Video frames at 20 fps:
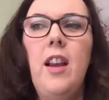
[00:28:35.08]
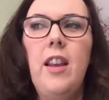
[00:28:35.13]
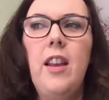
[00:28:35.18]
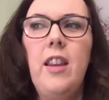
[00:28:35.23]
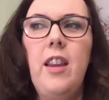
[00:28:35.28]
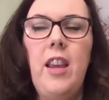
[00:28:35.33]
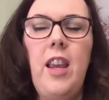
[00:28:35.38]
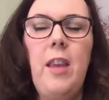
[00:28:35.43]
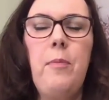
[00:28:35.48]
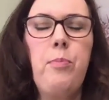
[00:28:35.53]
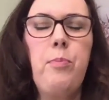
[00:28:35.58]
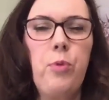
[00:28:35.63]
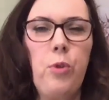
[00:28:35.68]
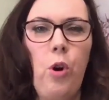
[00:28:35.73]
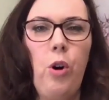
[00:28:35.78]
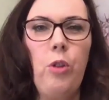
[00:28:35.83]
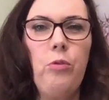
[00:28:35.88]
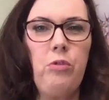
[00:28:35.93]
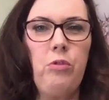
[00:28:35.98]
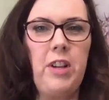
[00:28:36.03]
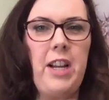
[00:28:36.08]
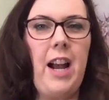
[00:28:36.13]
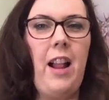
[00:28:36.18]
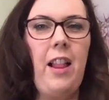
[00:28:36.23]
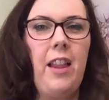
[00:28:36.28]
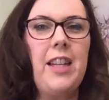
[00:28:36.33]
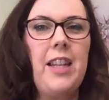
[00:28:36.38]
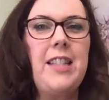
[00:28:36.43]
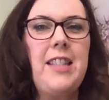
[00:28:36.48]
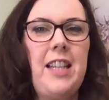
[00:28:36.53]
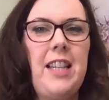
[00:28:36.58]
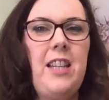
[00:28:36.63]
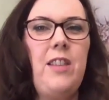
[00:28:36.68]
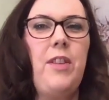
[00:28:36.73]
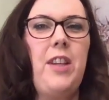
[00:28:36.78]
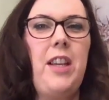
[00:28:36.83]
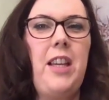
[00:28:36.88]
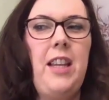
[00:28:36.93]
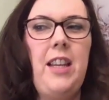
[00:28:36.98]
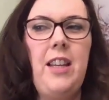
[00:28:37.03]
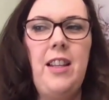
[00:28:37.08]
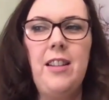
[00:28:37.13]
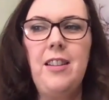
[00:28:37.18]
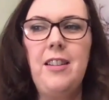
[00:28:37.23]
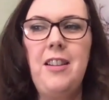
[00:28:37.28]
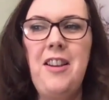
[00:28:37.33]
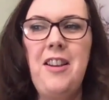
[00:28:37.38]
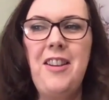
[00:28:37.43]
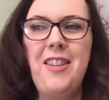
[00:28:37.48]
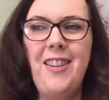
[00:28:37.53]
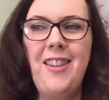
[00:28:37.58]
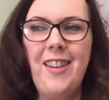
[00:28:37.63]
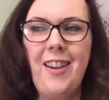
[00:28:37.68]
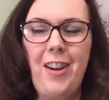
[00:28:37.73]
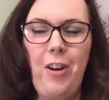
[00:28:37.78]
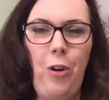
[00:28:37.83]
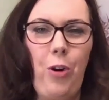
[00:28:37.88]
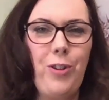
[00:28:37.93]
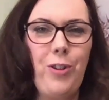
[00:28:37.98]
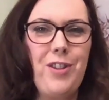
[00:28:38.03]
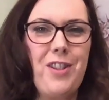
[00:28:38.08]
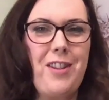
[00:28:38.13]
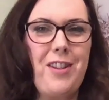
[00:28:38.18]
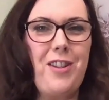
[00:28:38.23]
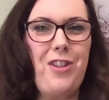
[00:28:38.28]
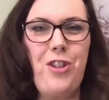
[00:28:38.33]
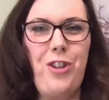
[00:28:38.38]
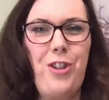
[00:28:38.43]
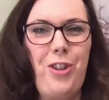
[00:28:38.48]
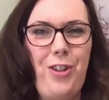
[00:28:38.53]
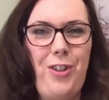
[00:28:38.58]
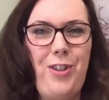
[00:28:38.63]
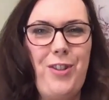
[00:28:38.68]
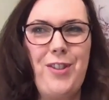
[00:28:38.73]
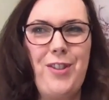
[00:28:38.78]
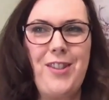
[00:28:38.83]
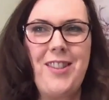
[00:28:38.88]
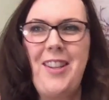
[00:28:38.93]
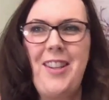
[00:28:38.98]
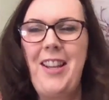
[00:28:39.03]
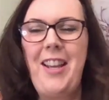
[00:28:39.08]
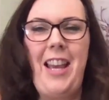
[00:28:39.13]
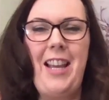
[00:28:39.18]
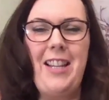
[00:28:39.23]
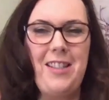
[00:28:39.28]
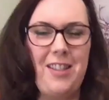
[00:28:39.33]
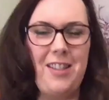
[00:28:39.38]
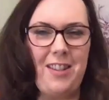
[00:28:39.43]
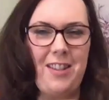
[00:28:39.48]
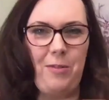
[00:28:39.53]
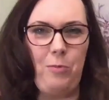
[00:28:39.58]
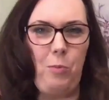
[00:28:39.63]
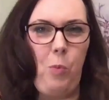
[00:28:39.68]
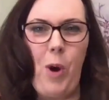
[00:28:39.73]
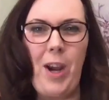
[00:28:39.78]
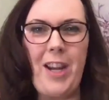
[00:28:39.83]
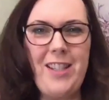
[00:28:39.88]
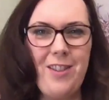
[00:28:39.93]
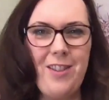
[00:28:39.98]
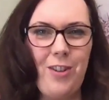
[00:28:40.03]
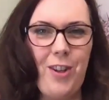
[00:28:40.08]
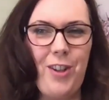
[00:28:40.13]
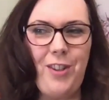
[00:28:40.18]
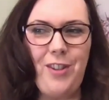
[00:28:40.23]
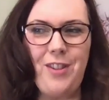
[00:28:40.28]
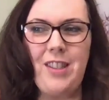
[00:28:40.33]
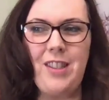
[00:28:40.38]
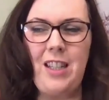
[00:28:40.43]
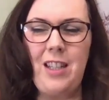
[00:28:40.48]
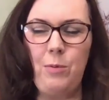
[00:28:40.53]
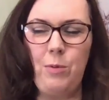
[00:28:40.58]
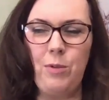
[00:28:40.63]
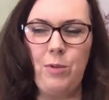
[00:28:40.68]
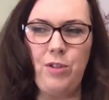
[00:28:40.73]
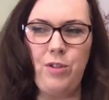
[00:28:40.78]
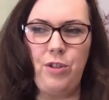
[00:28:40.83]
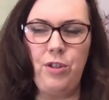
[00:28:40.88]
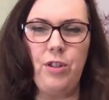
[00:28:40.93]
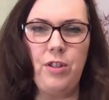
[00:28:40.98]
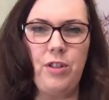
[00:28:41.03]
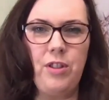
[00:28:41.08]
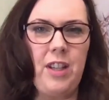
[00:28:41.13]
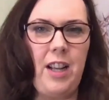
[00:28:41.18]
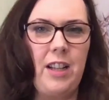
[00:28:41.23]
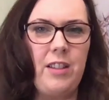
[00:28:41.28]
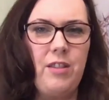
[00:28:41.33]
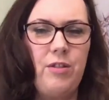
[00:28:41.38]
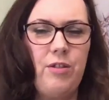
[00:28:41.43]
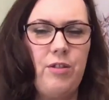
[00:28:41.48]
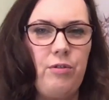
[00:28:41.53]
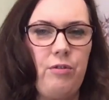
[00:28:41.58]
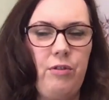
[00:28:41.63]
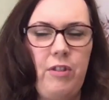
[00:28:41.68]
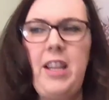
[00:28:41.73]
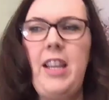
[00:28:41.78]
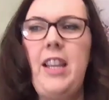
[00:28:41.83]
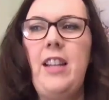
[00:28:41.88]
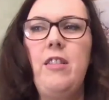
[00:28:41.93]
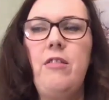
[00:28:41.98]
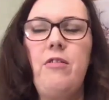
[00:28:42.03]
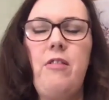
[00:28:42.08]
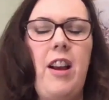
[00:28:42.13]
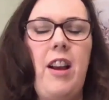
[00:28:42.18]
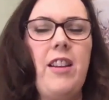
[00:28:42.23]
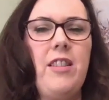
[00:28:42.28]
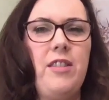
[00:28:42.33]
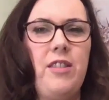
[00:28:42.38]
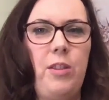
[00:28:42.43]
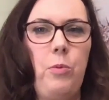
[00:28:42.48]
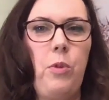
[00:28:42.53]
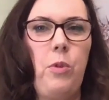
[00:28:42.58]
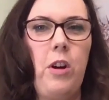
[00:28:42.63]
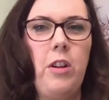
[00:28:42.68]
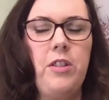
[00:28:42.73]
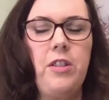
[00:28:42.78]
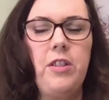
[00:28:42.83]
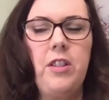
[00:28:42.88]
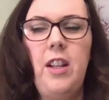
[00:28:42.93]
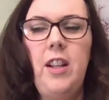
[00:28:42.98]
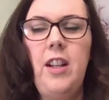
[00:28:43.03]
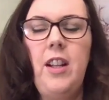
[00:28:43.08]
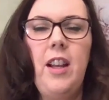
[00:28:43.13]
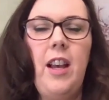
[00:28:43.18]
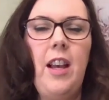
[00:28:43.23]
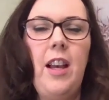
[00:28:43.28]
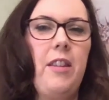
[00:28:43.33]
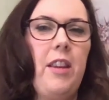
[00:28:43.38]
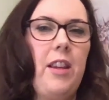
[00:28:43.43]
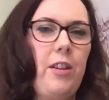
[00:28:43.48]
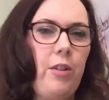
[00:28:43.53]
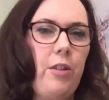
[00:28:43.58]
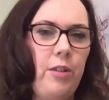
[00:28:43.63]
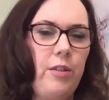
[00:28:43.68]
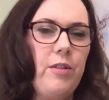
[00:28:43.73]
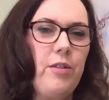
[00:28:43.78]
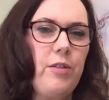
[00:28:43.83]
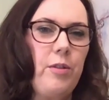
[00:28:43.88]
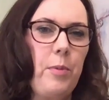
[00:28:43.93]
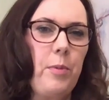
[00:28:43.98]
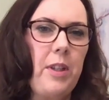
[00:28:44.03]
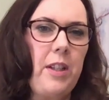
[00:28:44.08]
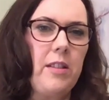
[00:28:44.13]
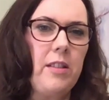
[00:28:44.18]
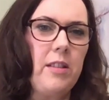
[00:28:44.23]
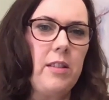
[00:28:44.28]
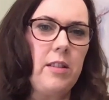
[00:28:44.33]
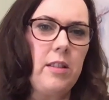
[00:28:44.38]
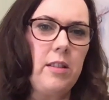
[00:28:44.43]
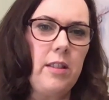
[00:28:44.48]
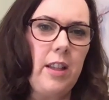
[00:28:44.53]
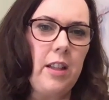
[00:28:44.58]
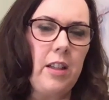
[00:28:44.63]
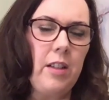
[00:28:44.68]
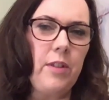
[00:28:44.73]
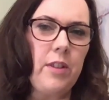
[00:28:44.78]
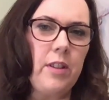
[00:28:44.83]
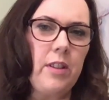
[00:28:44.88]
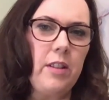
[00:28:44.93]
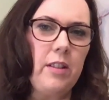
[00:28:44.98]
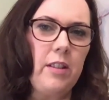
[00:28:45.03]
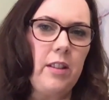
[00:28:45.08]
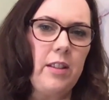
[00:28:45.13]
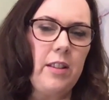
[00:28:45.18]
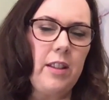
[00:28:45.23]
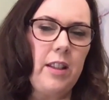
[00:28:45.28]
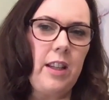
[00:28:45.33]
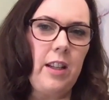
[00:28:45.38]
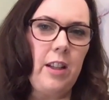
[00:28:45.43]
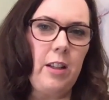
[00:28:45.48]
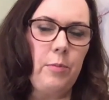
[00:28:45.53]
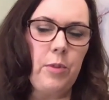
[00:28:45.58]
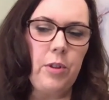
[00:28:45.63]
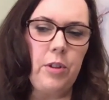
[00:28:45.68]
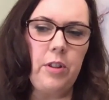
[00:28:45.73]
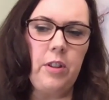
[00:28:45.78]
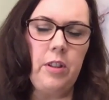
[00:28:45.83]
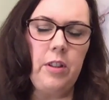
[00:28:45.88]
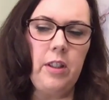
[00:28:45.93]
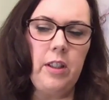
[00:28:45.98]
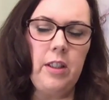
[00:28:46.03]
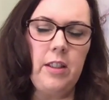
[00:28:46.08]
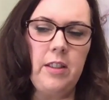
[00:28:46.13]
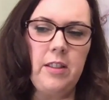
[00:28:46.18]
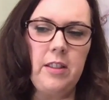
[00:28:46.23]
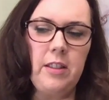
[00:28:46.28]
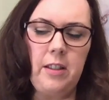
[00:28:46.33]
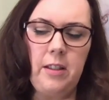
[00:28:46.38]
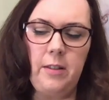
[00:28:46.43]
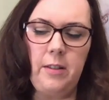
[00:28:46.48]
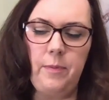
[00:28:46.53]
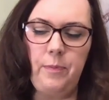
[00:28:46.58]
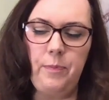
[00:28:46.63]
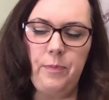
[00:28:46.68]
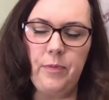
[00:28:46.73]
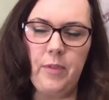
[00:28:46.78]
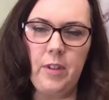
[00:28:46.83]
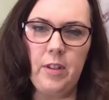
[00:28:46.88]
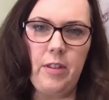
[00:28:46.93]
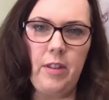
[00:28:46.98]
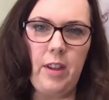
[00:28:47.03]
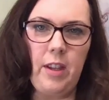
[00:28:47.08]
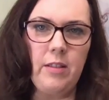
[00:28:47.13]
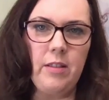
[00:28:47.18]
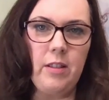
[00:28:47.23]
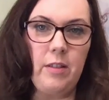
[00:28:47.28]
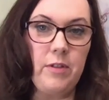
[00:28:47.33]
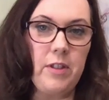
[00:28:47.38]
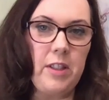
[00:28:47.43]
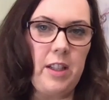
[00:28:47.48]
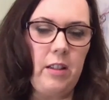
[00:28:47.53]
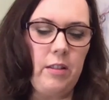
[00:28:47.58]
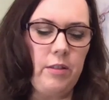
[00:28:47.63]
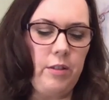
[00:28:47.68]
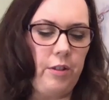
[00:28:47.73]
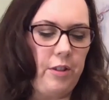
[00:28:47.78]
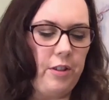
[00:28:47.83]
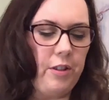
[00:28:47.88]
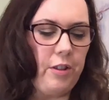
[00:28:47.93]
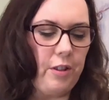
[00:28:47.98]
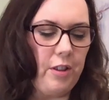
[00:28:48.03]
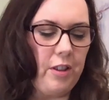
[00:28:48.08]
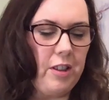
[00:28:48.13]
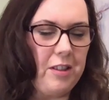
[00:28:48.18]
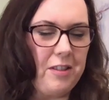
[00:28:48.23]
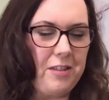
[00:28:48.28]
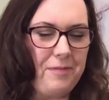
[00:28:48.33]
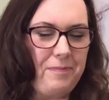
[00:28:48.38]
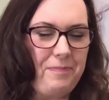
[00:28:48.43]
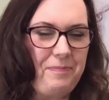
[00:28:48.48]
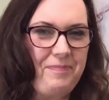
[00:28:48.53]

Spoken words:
it brought reality TV onto the news, into the White House, and it was just a train crash to watch. And thank goodness someone else is kind of at the helm now, and things have settled down a good lot.